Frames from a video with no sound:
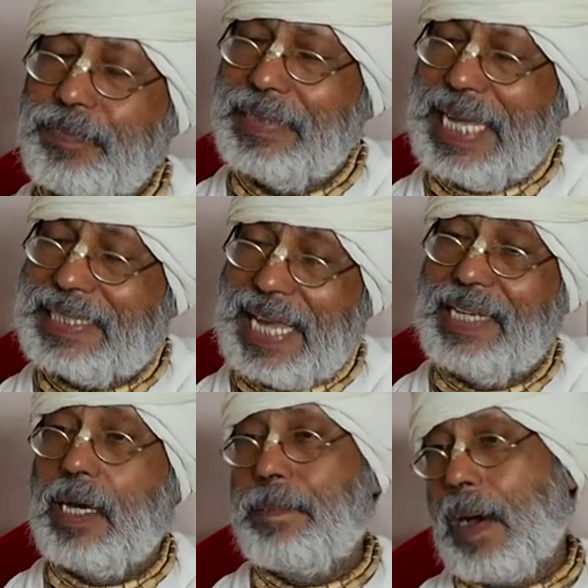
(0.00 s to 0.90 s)
That
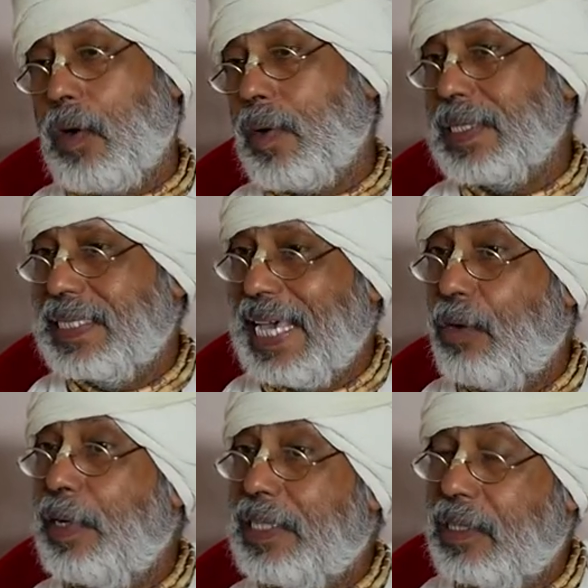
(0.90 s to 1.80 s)
kind of power was
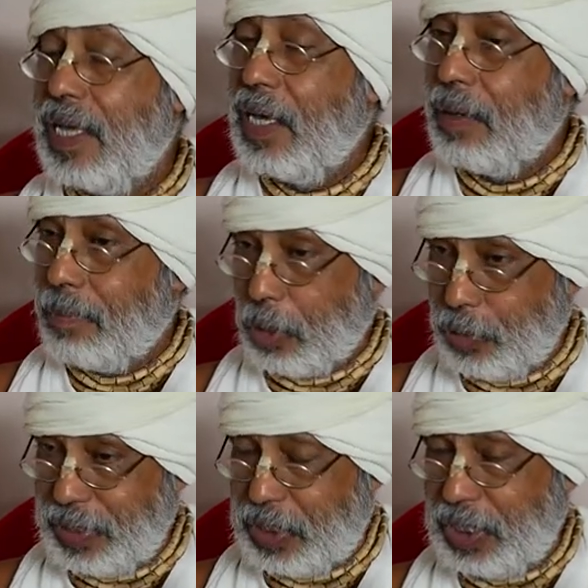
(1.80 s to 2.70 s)
there with
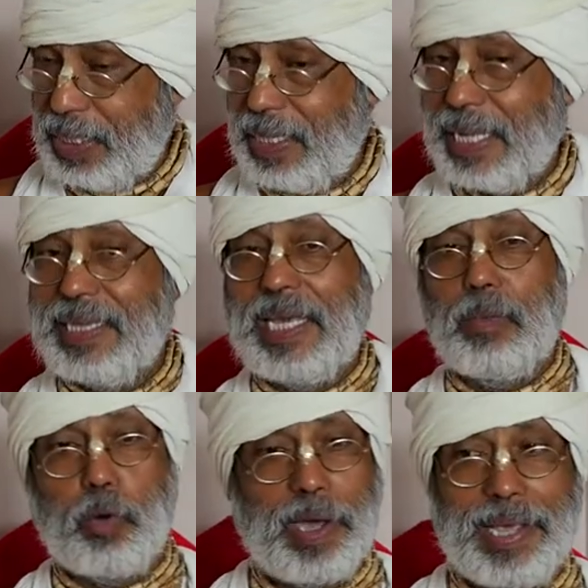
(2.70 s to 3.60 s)
Manrishi and their
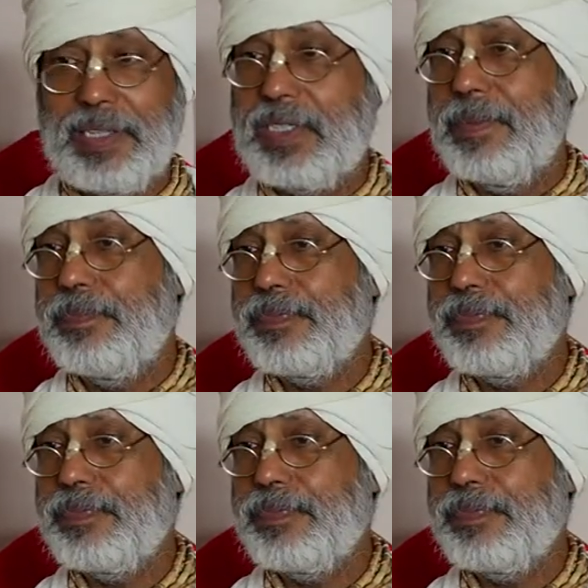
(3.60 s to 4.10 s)
boys,